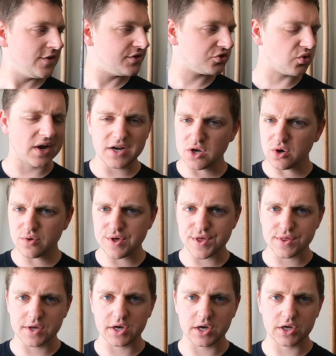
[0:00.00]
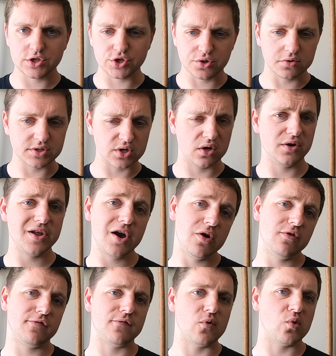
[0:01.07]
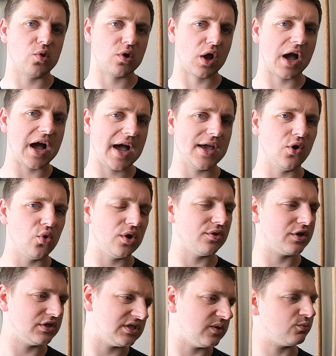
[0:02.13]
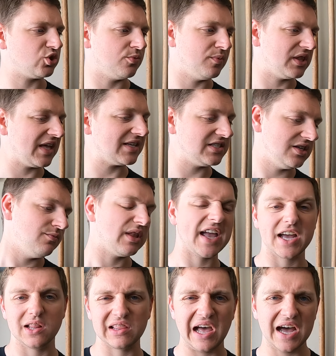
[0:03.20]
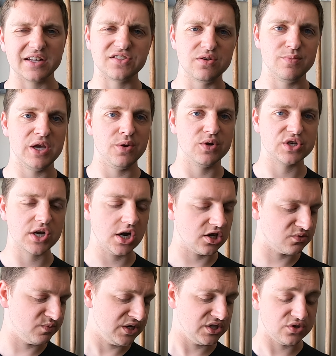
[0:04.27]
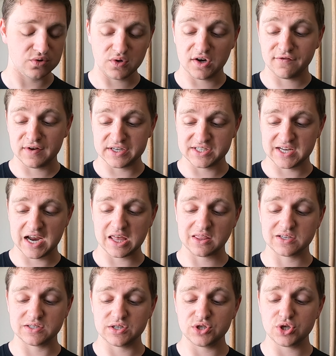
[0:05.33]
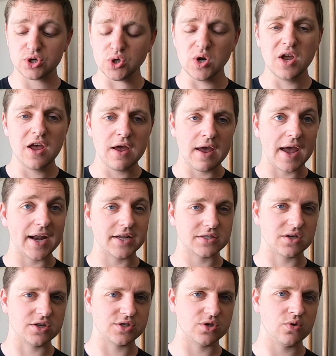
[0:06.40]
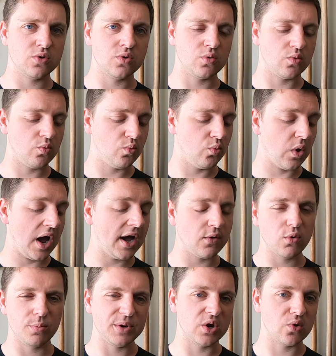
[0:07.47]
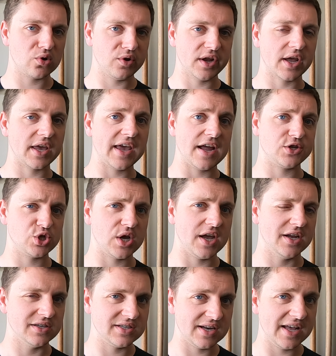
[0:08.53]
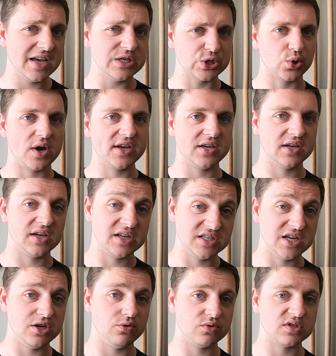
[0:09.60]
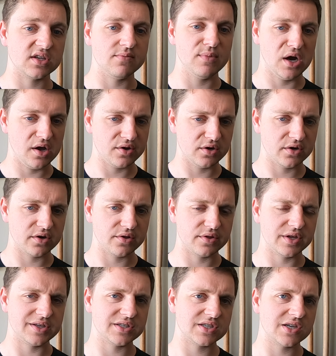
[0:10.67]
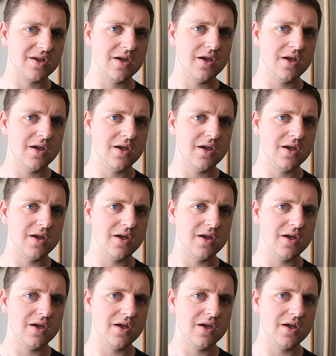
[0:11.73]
So I know that the Jukes are known for high oil consumption, but that seemed like a lot to me, which caused me to investigate this issue. And is also, I will be ordering a catch can today, so I can continuously monitor this